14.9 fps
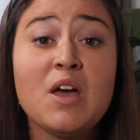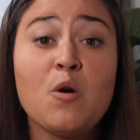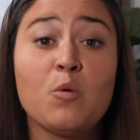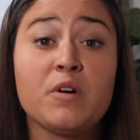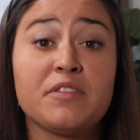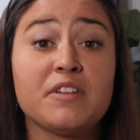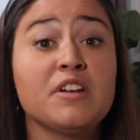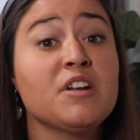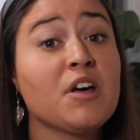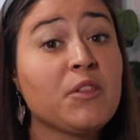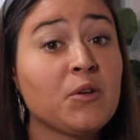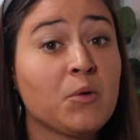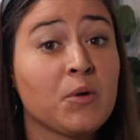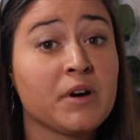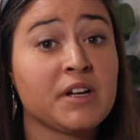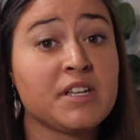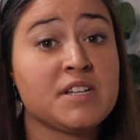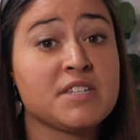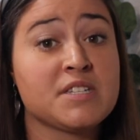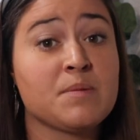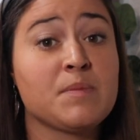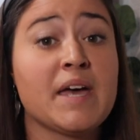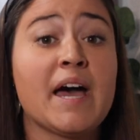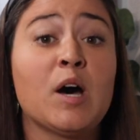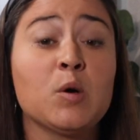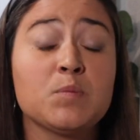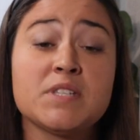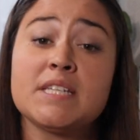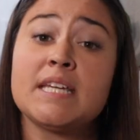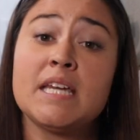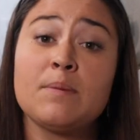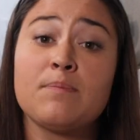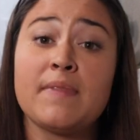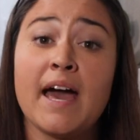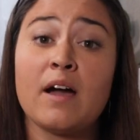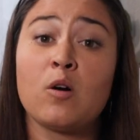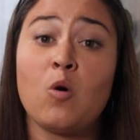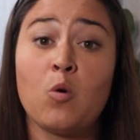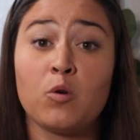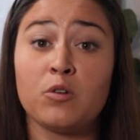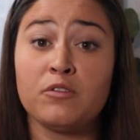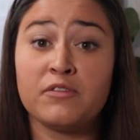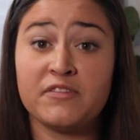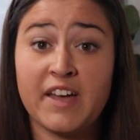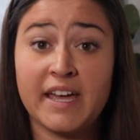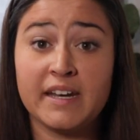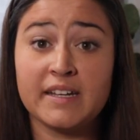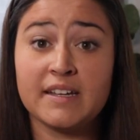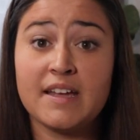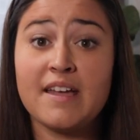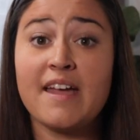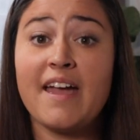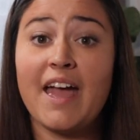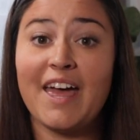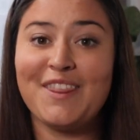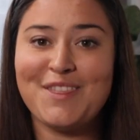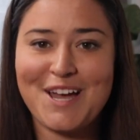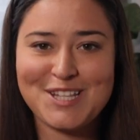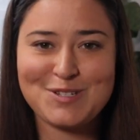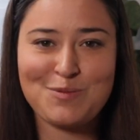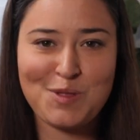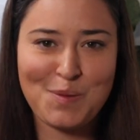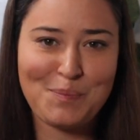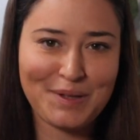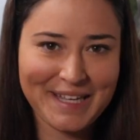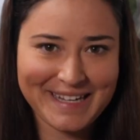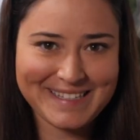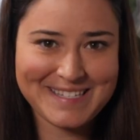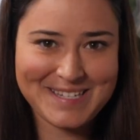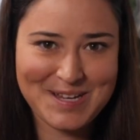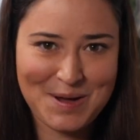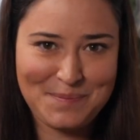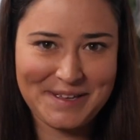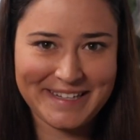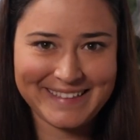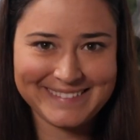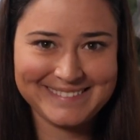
with another organism that helps to keep that coral fed. And that's where the plants come in.